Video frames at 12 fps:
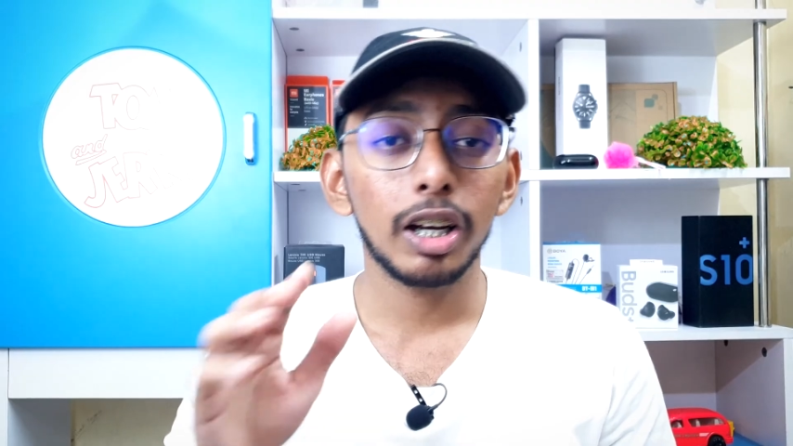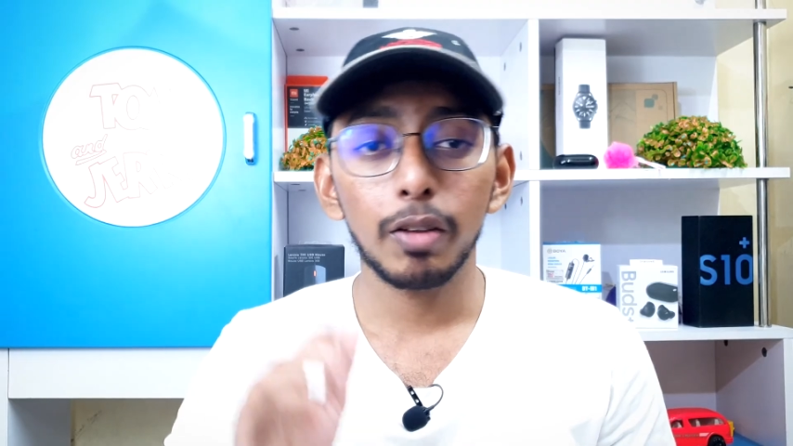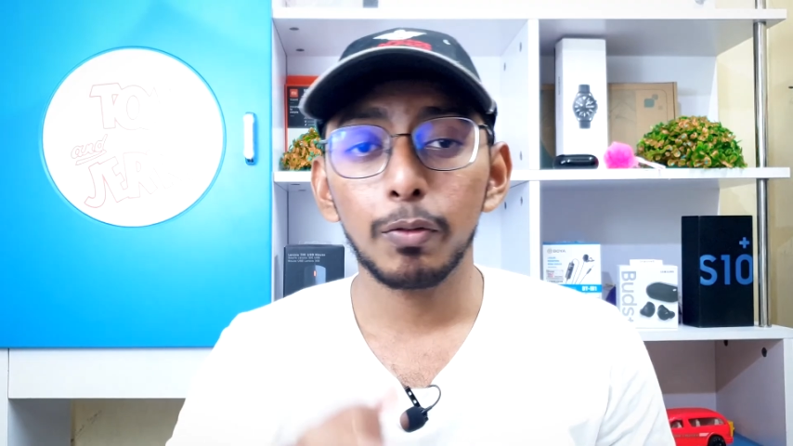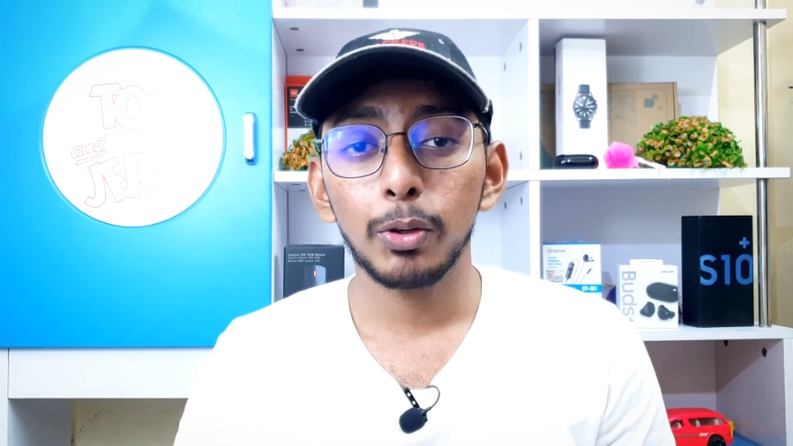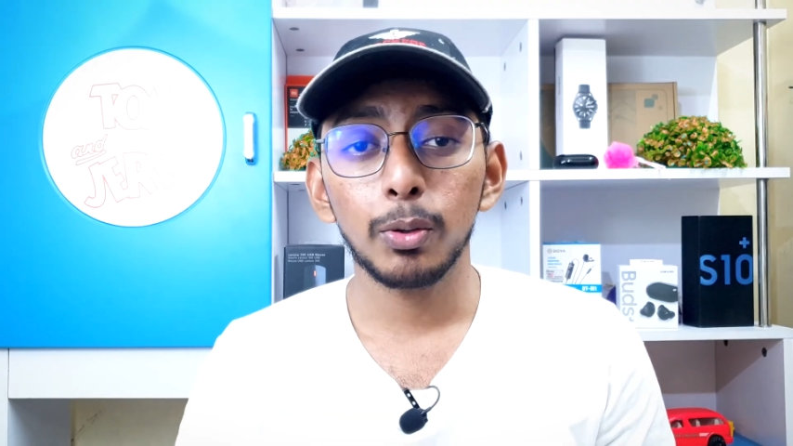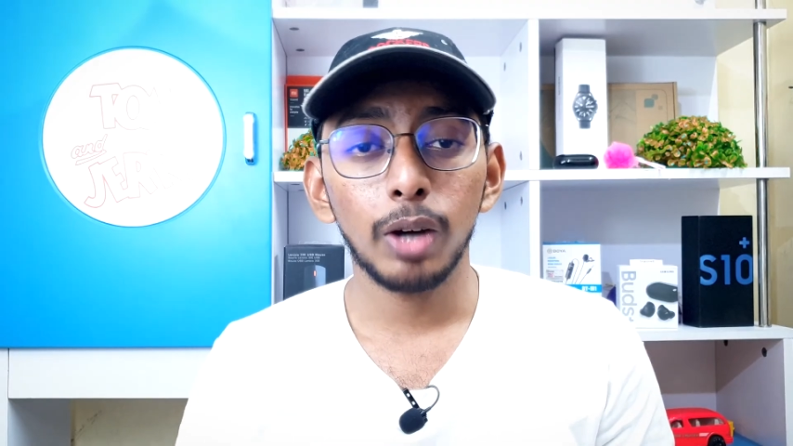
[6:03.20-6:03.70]

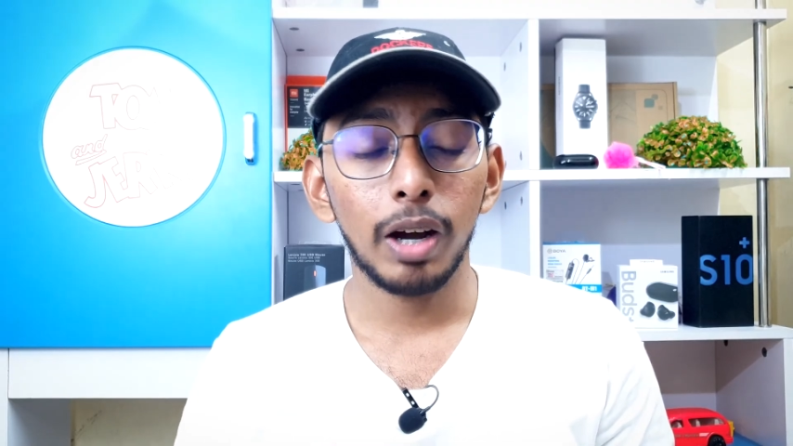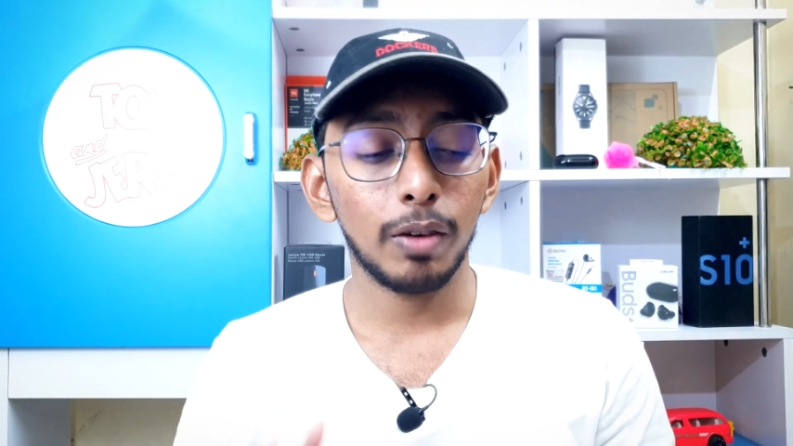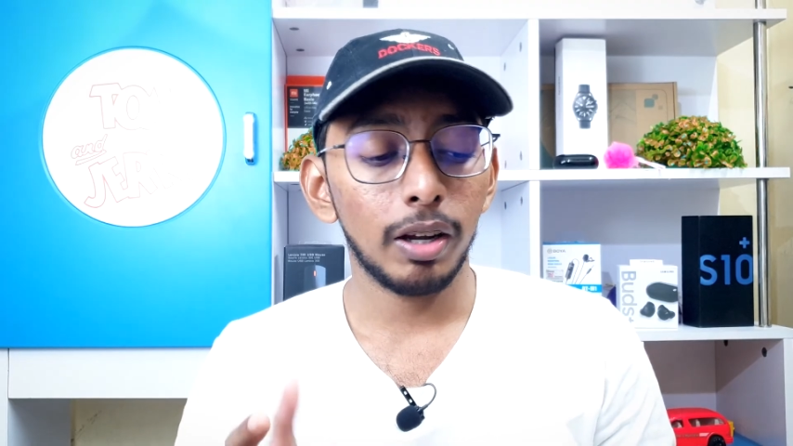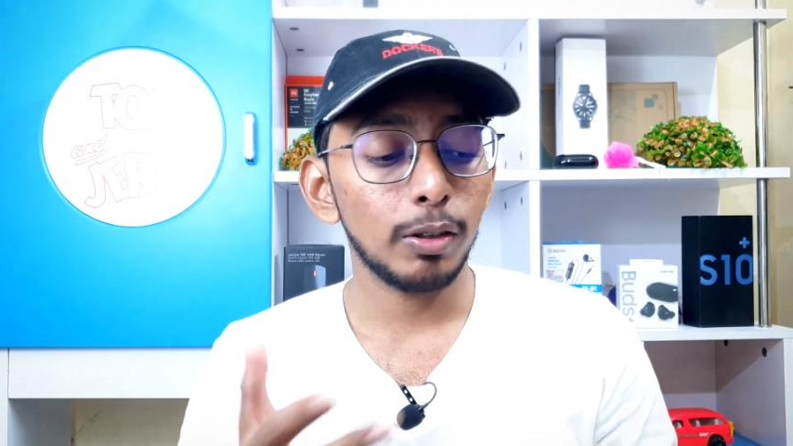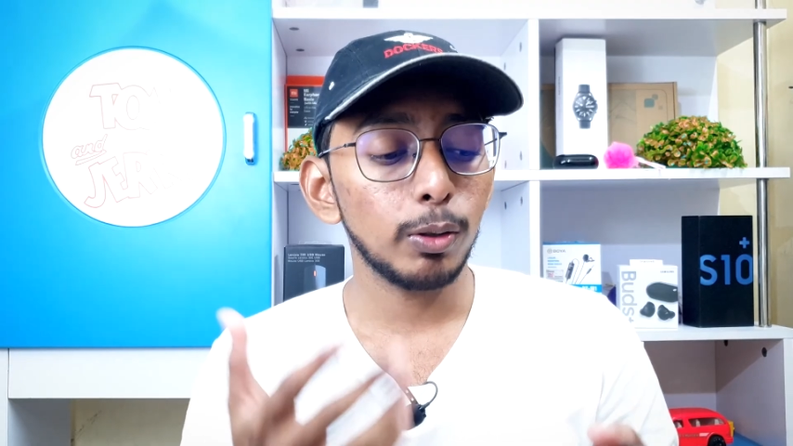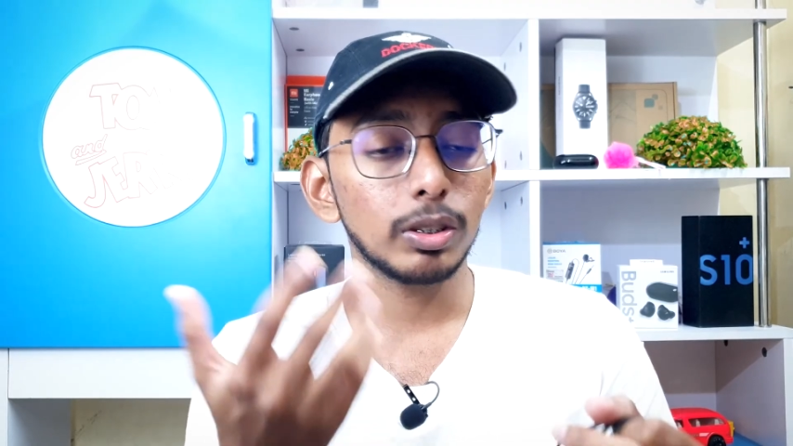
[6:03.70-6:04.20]
review.
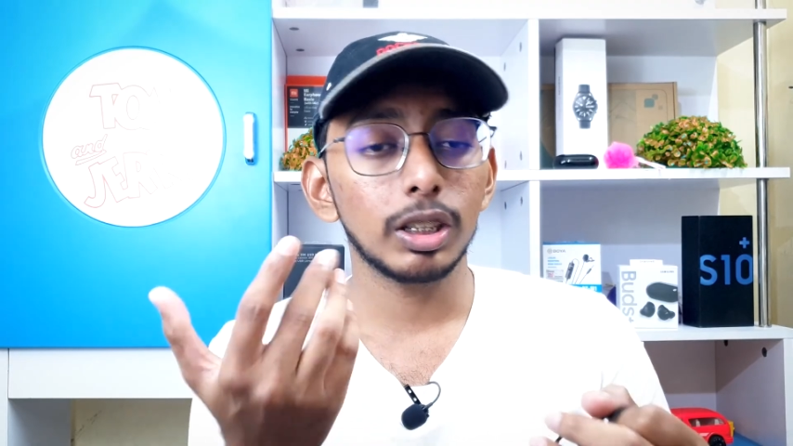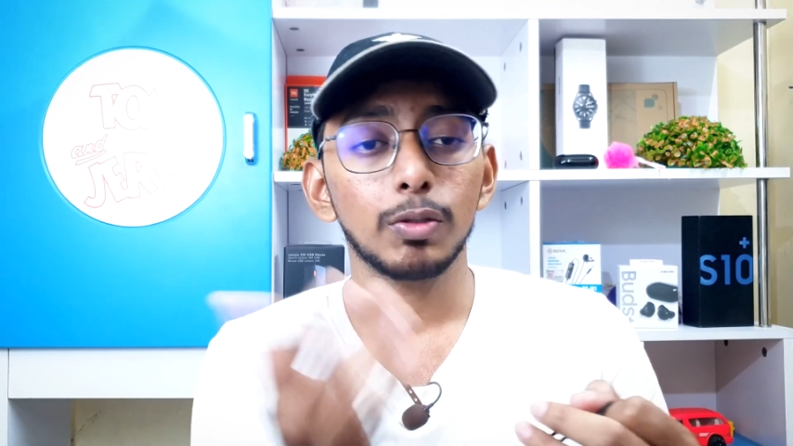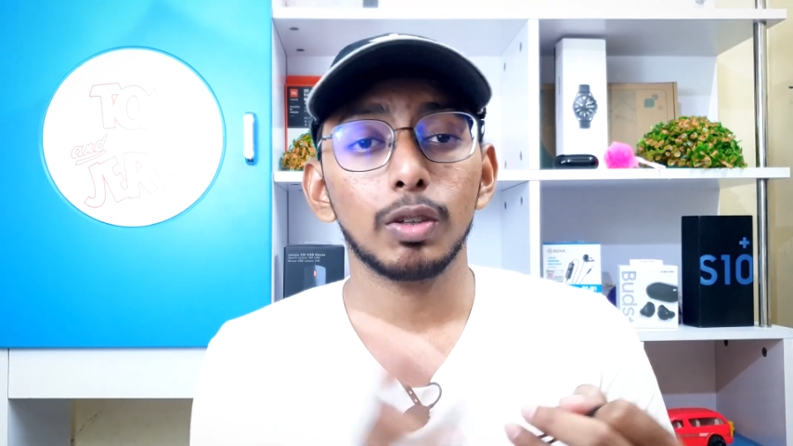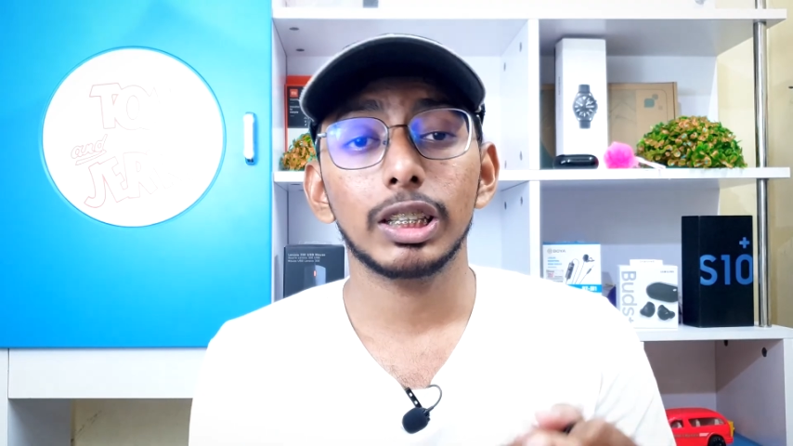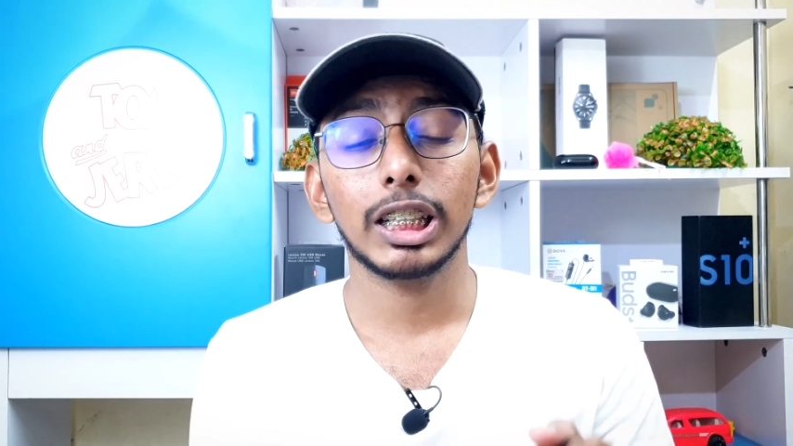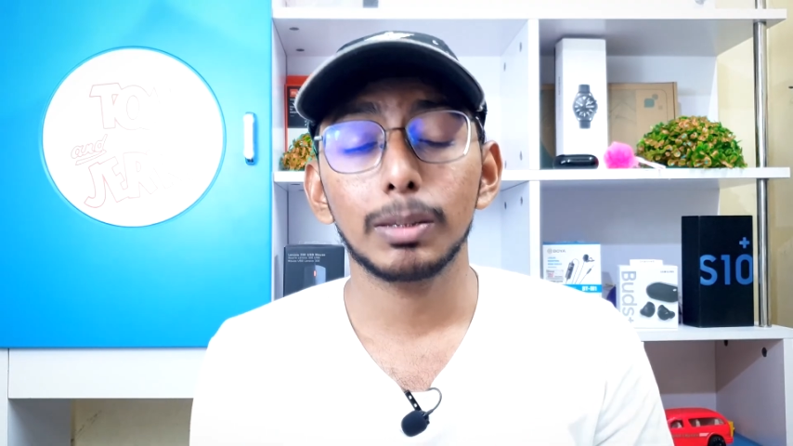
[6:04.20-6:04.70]
I'll use this
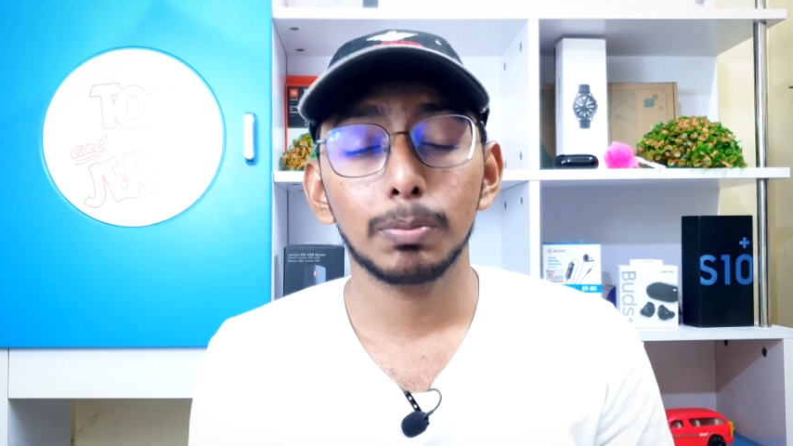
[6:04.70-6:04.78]
for 6